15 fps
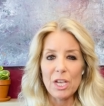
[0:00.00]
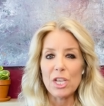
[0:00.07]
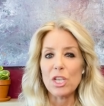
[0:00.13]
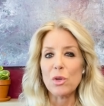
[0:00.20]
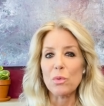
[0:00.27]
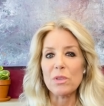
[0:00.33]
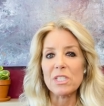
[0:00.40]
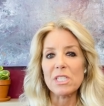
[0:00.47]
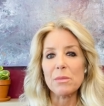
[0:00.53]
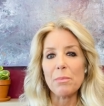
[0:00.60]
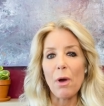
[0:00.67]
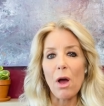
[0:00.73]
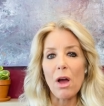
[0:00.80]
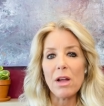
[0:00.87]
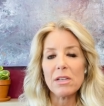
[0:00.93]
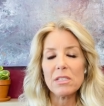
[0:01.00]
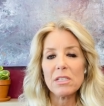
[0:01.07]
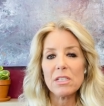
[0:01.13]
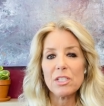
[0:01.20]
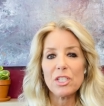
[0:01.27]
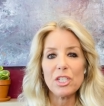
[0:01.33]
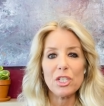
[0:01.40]
You respond
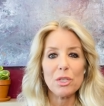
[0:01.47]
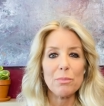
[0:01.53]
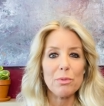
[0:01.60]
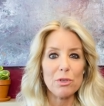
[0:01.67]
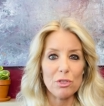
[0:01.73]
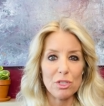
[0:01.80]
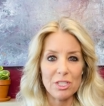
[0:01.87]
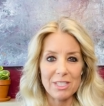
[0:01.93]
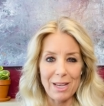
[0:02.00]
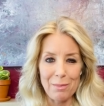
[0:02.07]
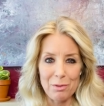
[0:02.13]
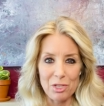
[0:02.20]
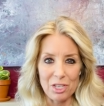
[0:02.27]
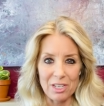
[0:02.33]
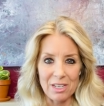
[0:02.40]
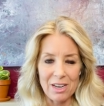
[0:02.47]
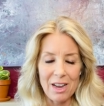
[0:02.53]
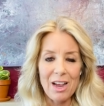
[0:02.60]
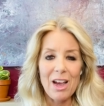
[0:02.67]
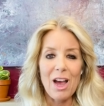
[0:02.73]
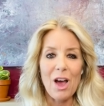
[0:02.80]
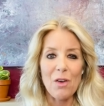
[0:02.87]
to your perception
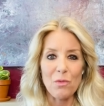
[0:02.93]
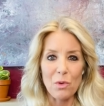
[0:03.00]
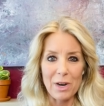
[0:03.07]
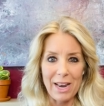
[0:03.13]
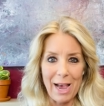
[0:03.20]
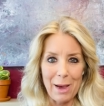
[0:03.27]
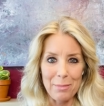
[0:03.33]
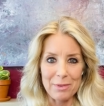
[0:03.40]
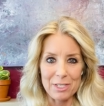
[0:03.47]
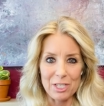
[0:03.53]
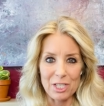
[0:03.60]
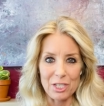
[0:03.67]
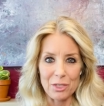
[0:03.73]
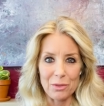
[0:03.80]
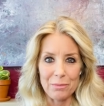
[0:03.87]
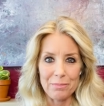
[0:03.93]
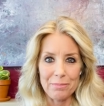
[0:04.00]
of what happened to you.